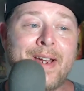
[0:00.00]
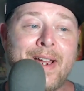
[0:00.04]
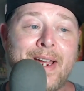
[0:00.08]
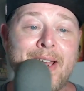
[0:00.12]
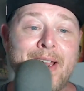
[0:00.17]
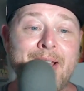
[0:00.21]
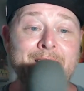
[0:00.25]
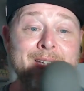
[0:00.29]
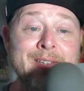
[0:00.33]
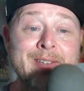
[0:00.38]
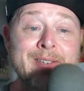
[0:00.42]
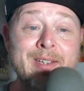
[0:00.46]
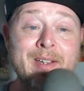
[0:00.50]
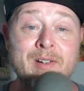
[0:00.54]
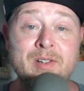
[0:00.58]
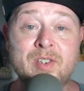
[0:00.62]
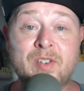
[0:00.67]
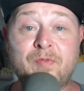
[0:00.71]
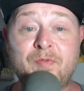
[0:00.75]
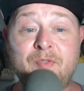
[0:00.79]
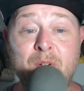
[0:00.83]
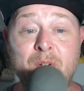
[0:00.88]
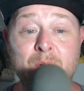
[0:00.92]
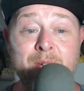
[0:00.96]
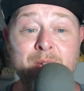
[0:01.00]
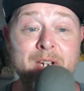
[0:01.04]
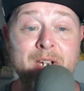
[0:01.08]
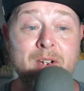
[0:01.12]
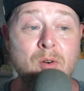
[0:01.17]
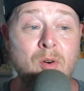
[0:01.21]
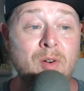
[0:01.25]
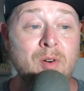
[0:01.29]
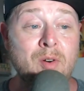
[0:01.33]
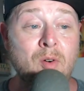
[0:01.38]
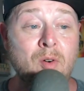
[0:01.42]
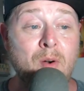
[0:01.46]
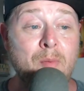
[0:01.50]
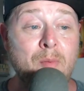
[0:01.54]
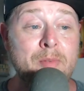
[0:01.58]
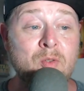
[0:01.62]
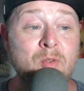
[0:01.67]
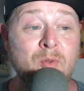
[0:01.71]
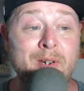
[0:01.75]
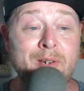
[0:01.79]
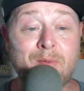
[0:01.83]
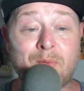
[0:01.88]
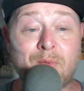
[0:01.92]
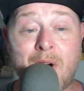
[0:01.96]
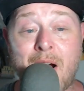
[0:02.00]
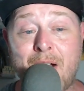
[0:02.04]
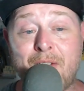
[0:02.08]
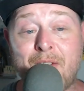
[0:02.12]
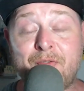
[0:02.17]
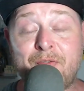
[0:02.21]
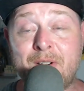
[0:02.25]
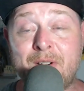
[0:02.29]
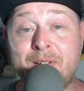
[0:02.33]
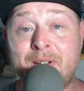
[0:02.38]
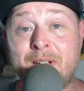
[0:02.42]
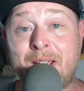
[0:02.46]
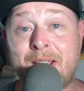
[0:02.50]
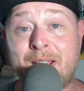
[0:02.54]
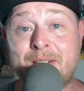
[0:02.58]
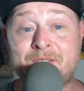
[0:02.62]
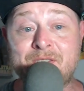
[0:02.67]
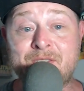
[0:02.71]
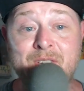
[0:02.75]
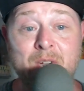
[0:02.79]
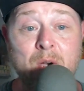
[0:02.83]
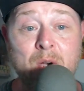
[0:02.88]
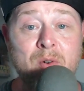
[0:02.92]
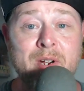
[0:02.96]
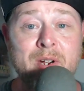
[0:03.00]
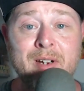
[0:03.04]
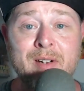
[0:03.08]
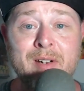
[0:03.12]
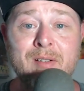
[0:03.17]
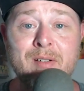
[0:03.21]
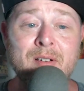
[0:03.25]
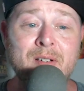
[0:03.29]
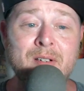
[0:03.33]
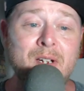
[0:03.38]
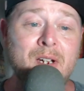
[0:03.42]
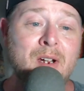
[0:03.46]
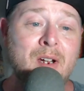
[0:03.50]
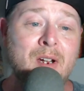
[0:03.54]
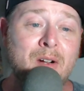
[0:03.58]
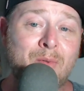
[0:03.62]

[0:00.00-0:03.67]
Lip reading: And there's feuding going on between Rafa and Ahsoka.